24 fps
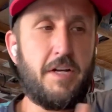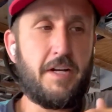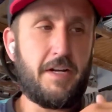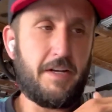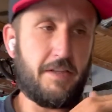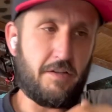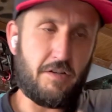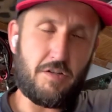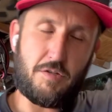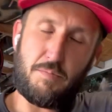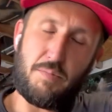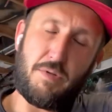and
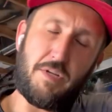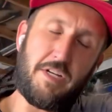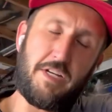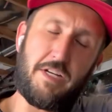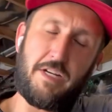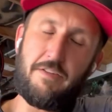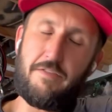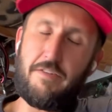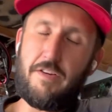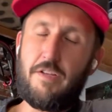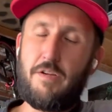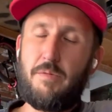there's plenty
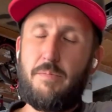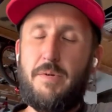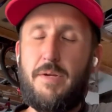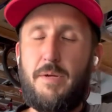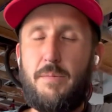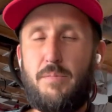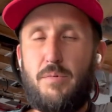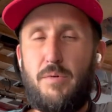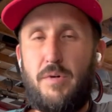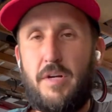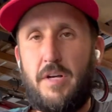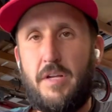of other
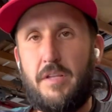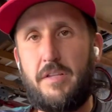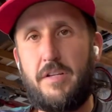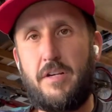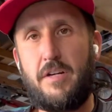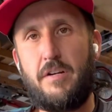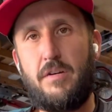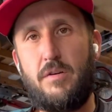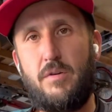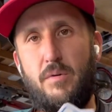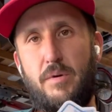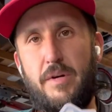people out
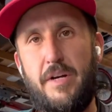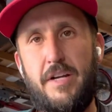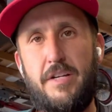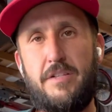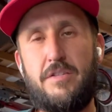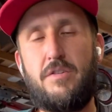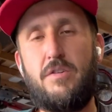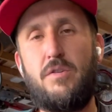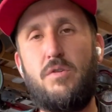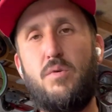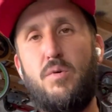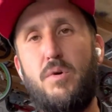there who
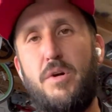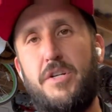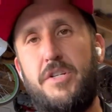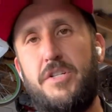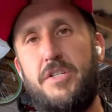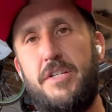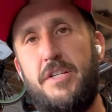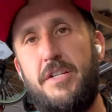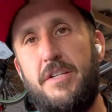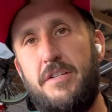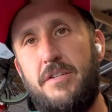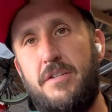answer
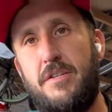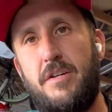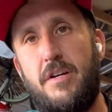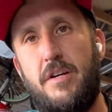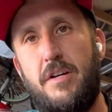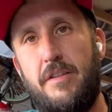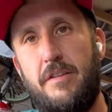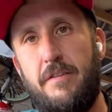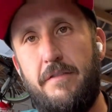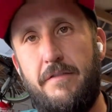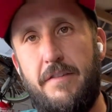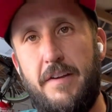questions
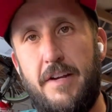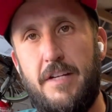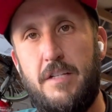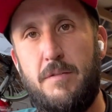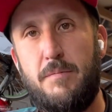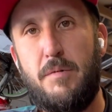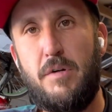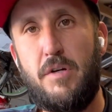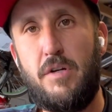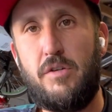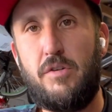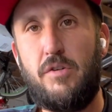on the
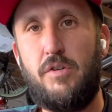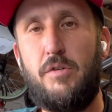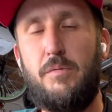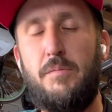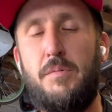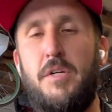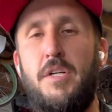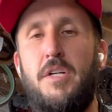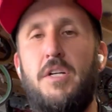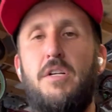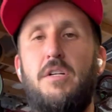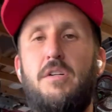Facebook group
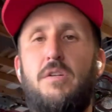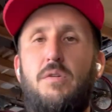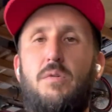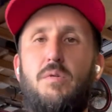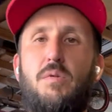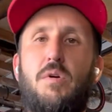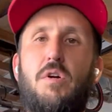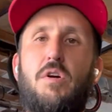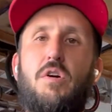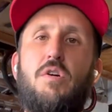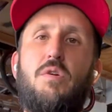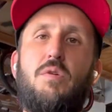who
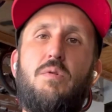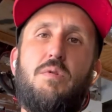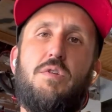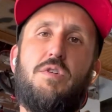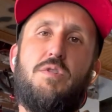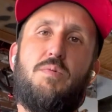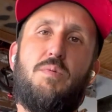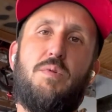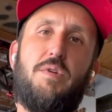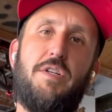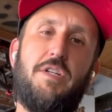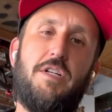are
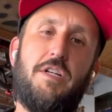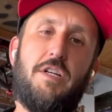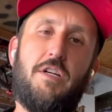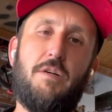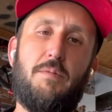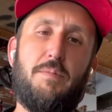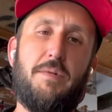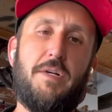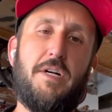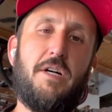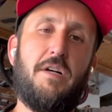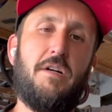always willing to
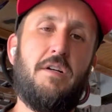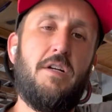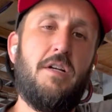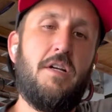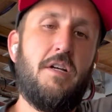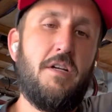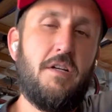help out.